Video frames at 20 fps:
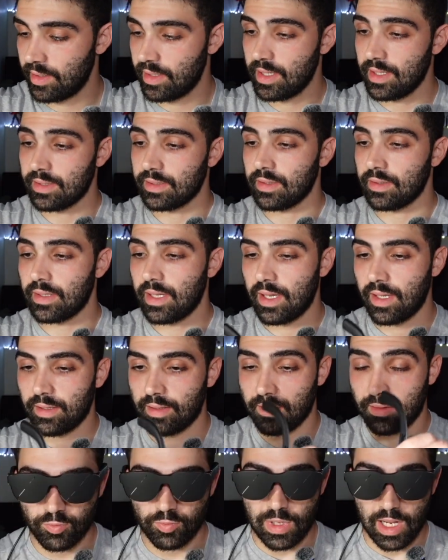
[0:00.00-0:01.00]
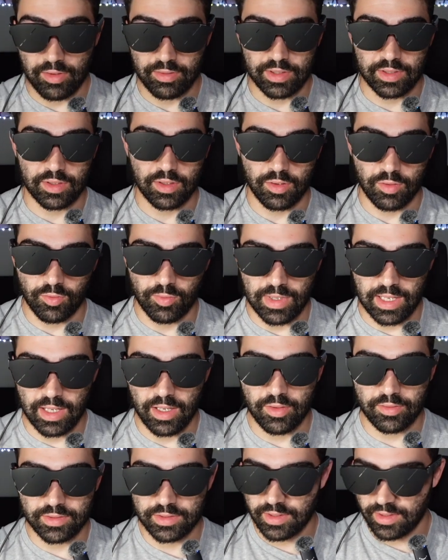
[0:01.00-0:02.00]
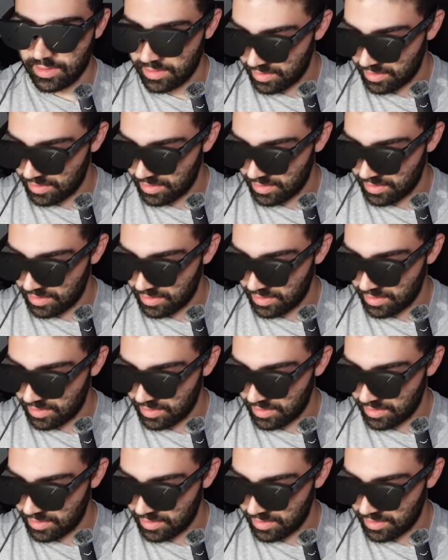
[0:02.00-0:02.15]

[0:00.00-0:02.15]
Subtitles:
into that, route it around,